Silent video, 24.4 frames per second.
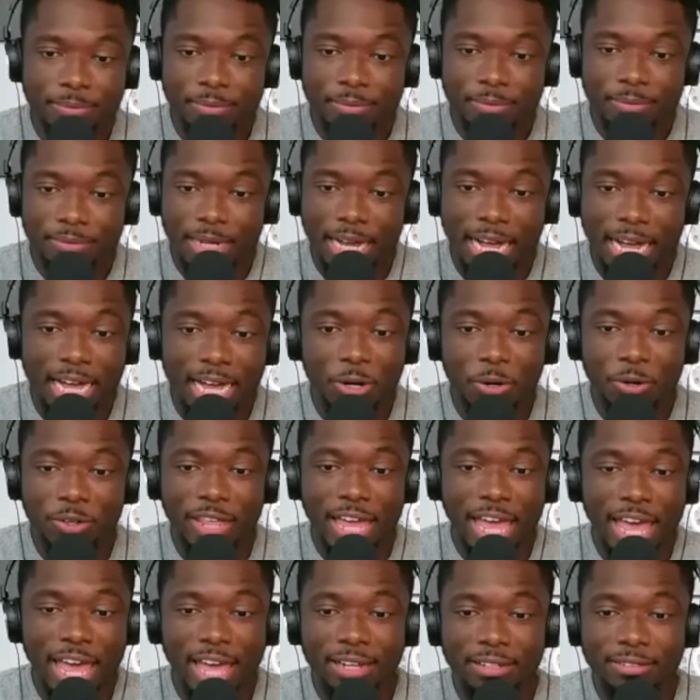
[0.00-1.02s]
I know
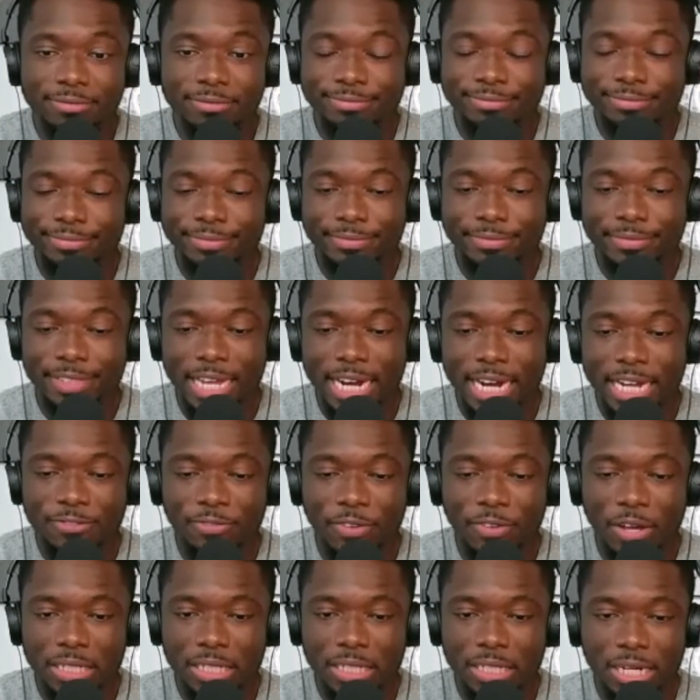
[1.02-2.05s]
that. Yeah, that's
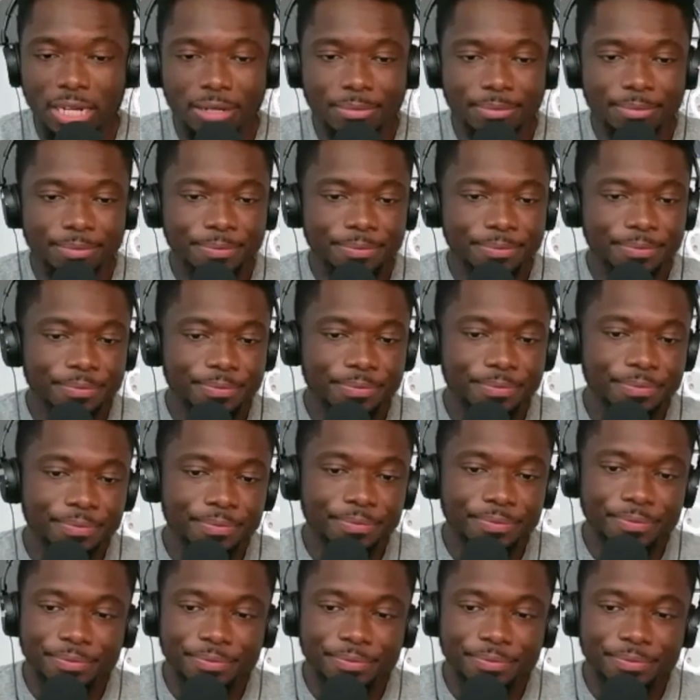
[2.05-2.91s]
fucked up. Yeah,